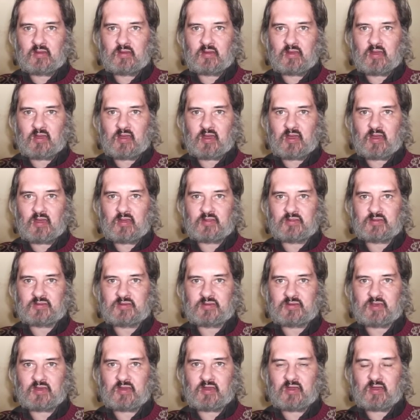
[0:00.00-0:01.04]

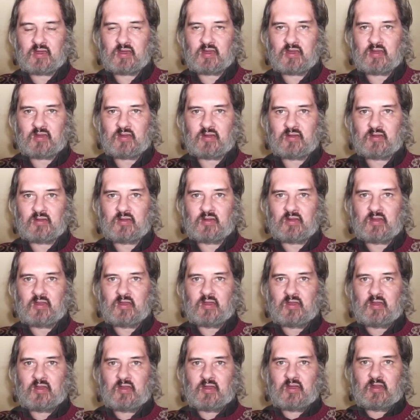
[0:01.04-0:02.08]
And
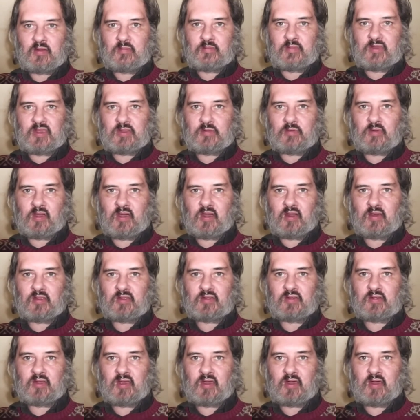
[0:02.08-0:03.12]

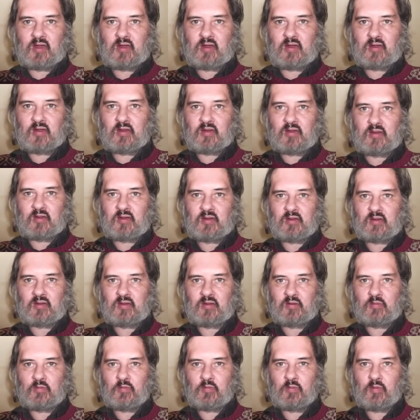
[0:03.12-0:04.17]
meanwhile,
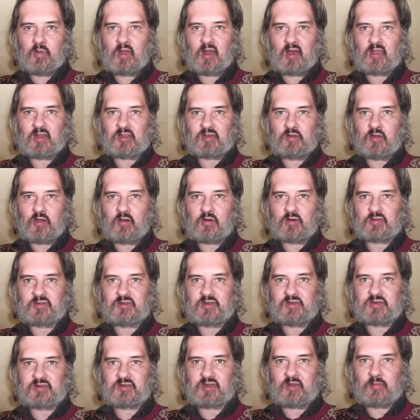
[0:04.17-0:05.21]
while God
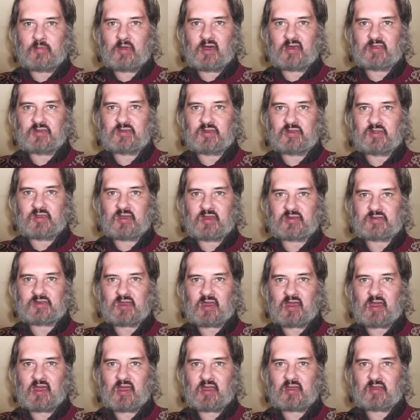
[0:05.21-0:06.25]
is commanding the
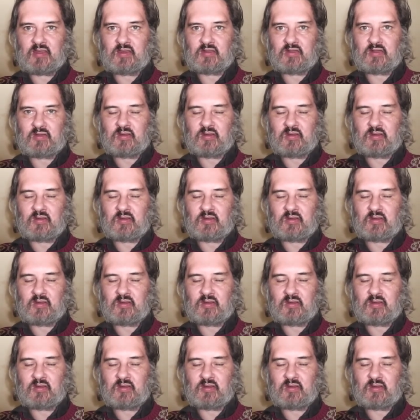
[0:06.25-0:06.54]
attack,